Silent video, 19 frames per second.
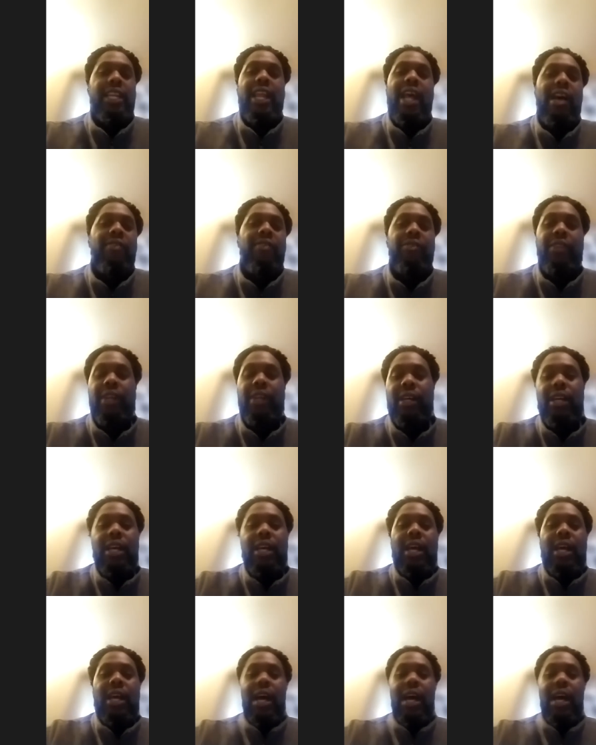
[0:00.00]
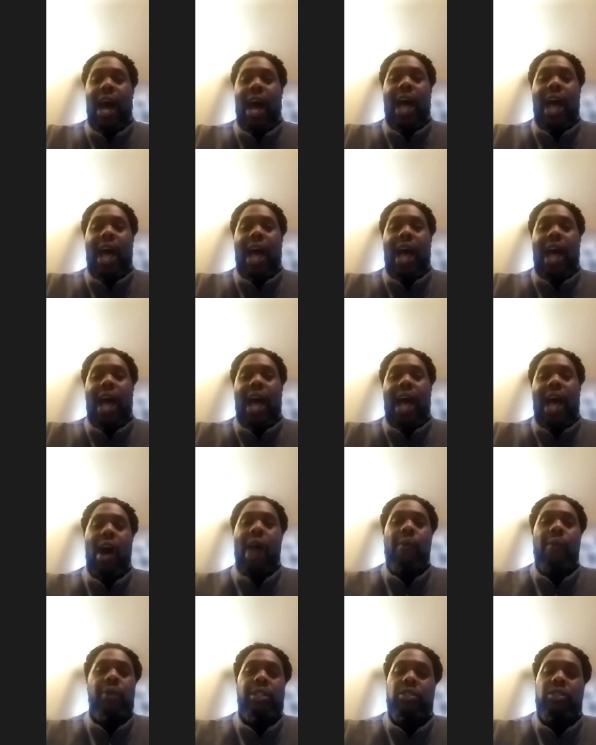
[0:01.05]
have the high level,
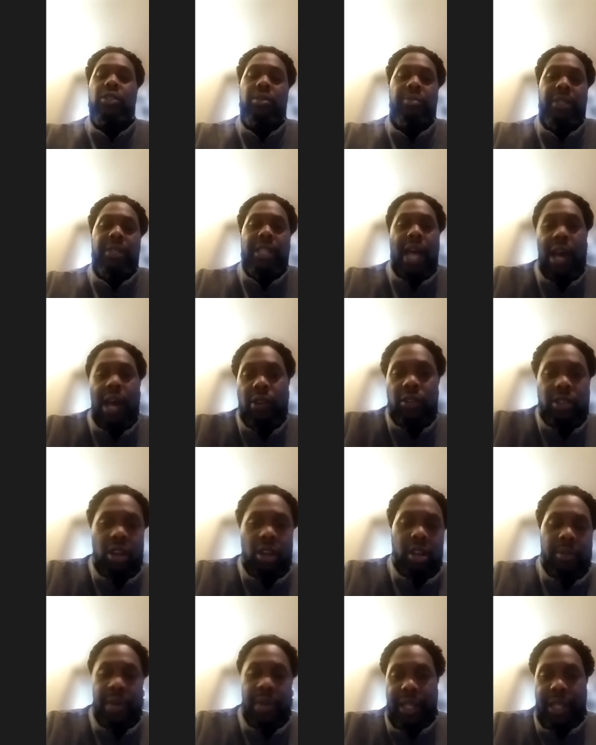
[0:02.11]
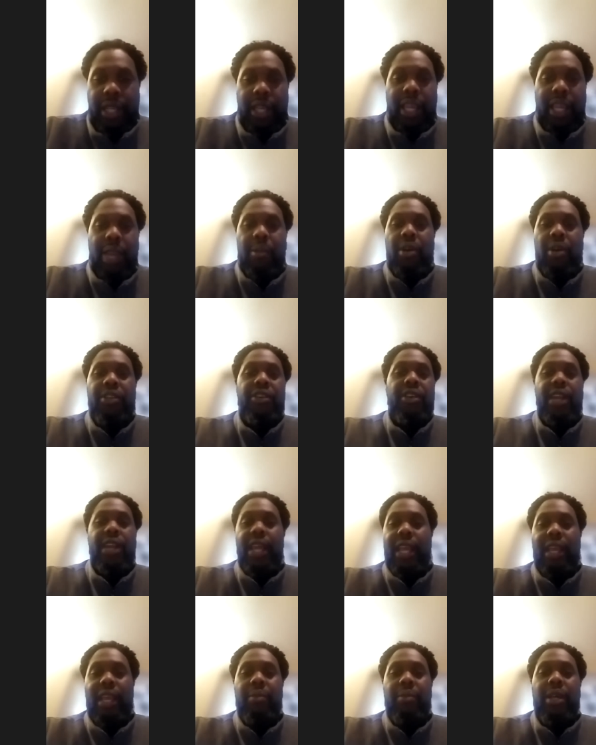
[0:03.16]
I went to the McDonald's All American game on your
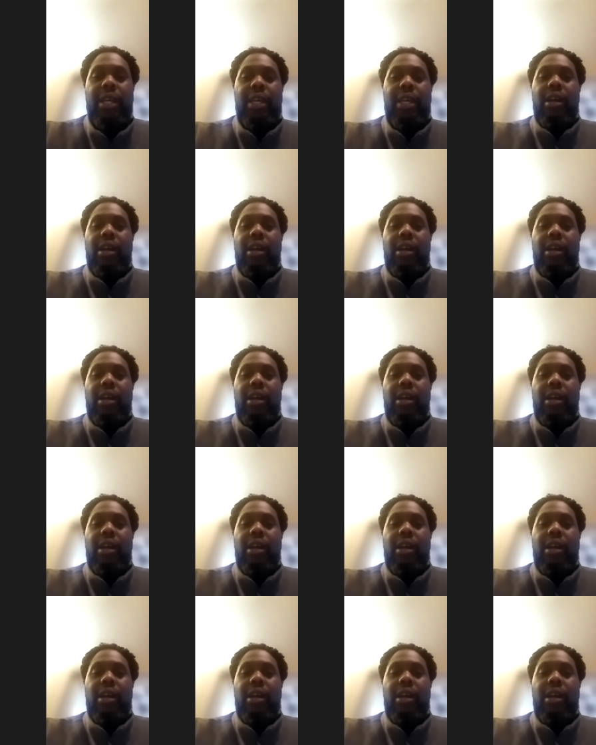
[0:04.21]
name,